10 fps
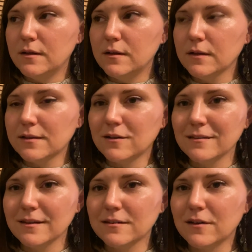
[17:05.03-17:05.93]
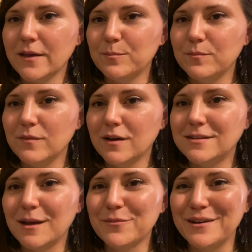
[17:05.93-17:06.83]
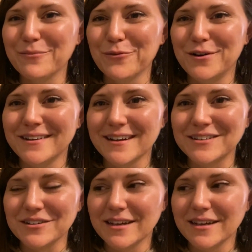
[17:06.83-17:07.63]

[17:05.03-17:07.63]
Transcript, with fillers: let's call let's call that attempt number one, Hector.